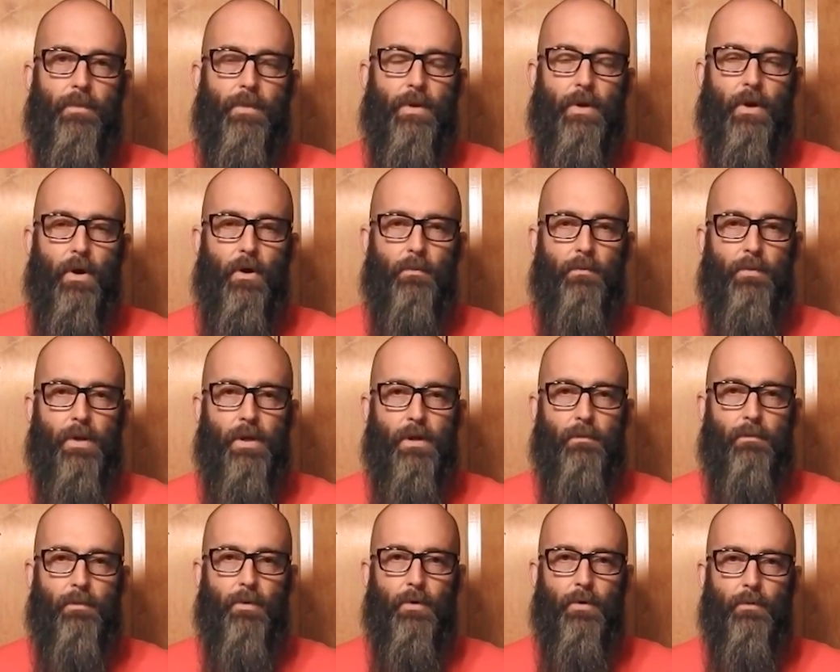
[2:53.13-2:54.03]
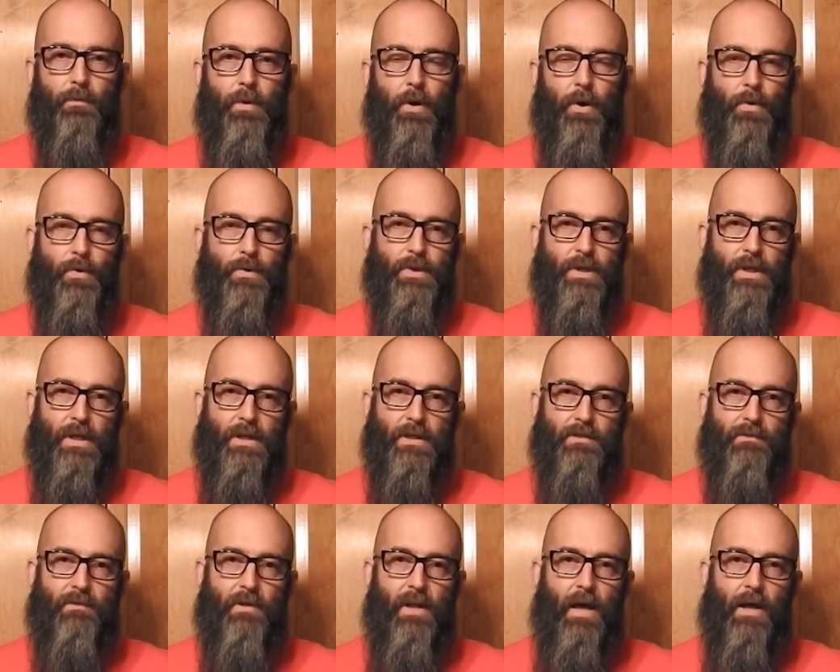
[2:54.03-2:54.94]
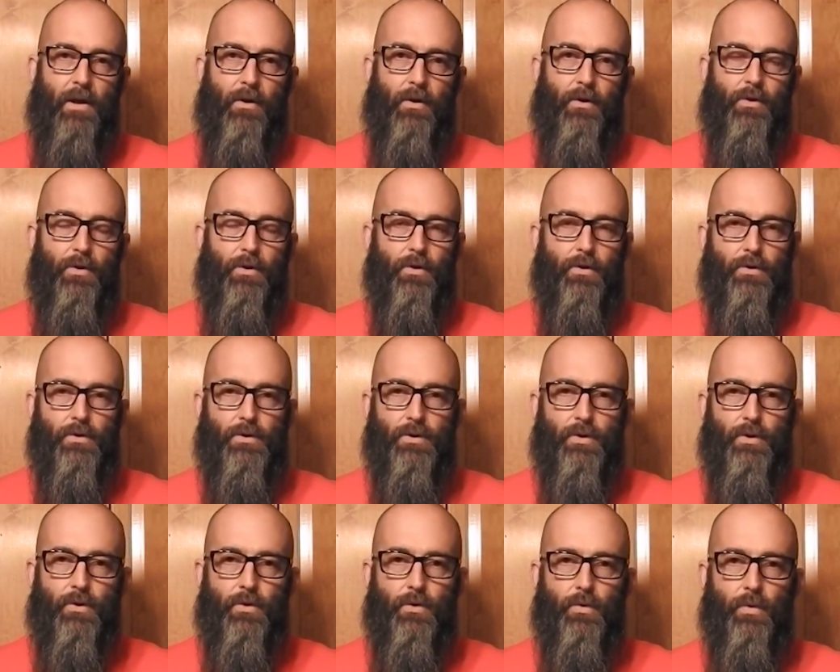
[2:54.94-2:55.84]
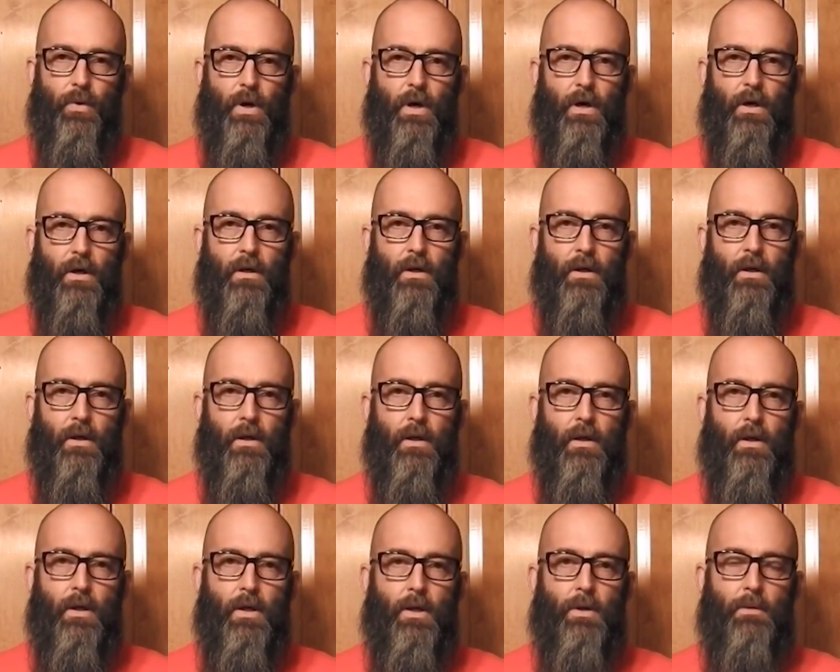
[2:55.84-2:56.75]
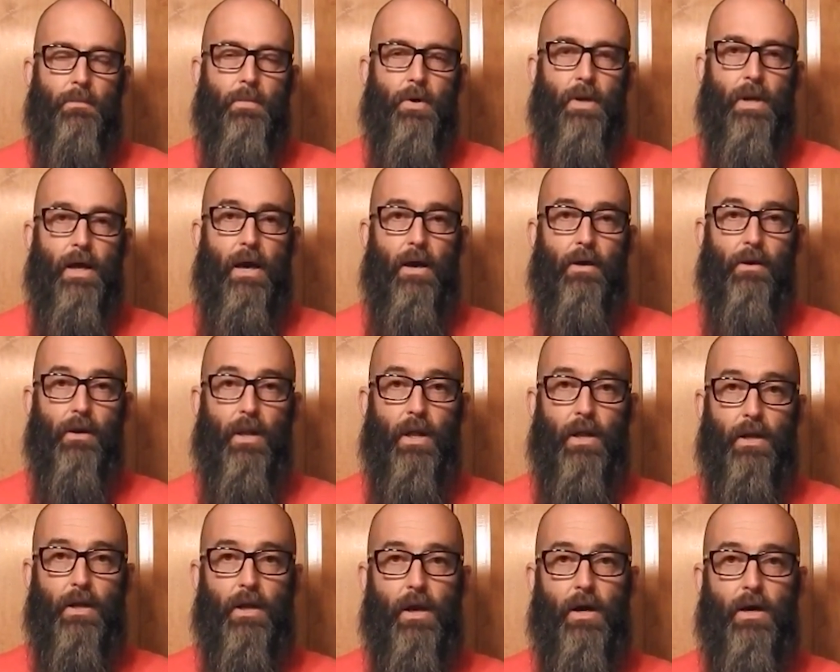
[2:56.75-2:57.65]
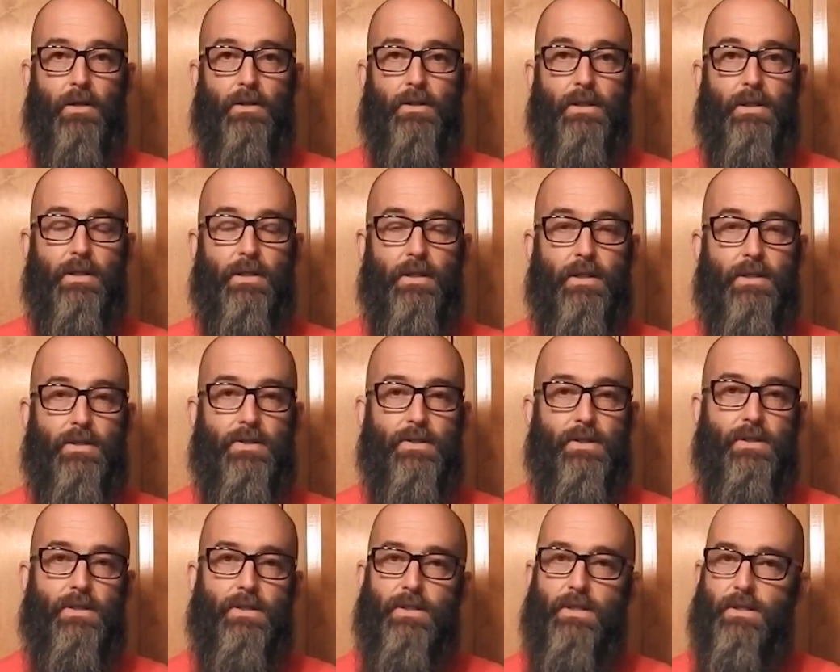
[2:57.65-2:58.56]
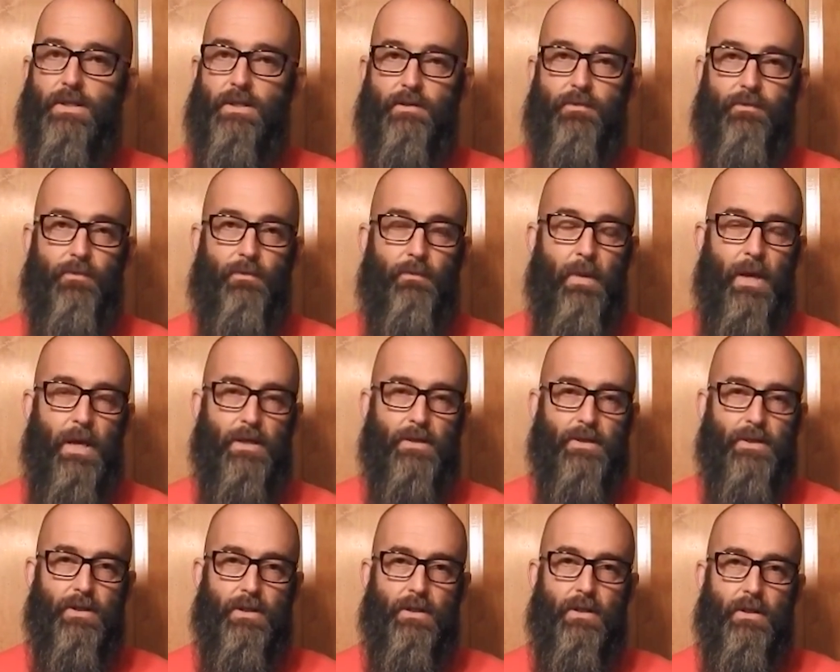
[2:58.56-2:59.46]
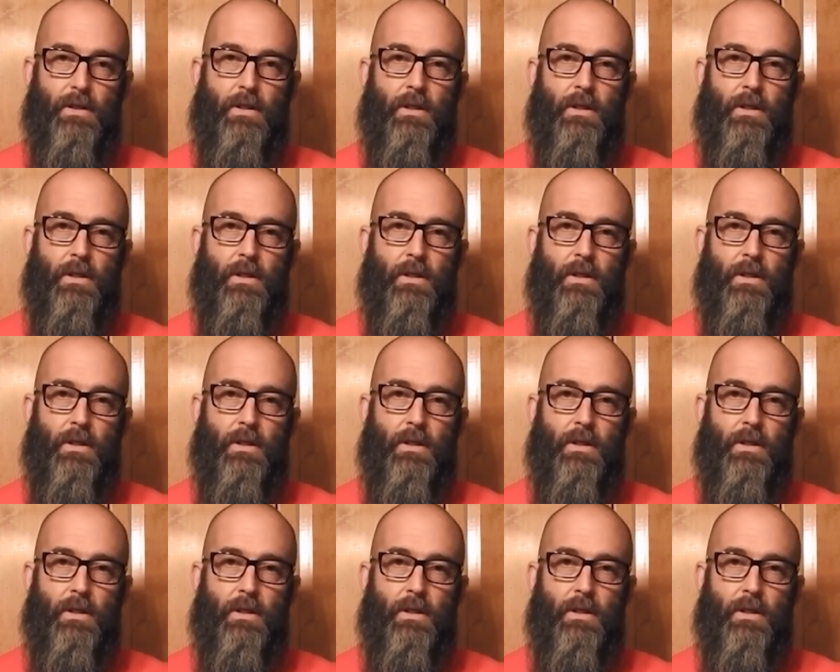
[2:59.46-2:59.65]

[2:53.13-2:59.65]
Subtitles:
There are people posing as flat earthers who put out a lot of content that's just disinformation.